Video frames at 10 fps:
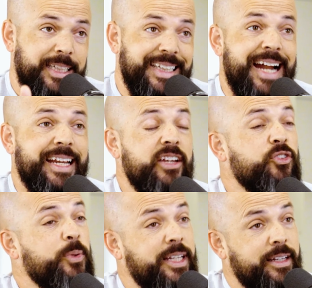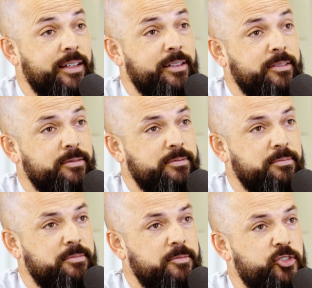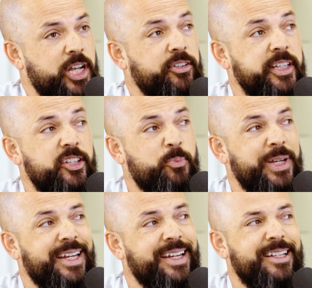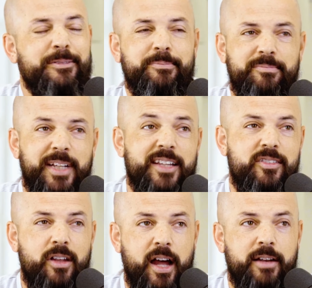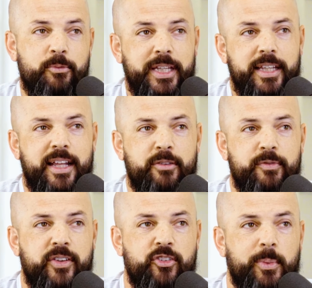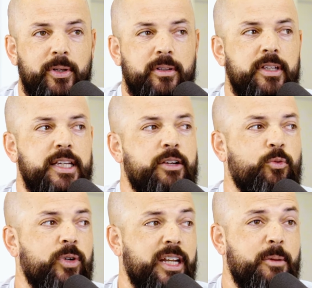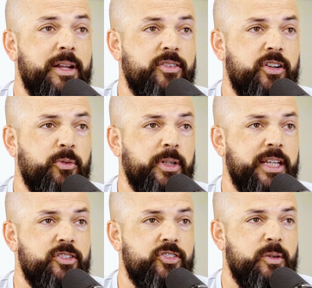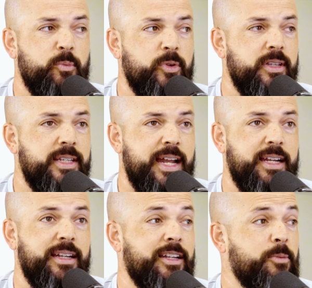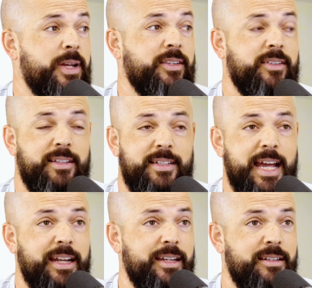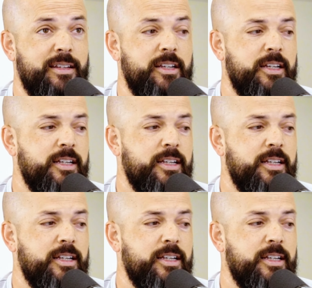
in that case, we did. Generally speaking, it's not really that feasible. It really depends on your relationship with the tenant. It depends on the tenant.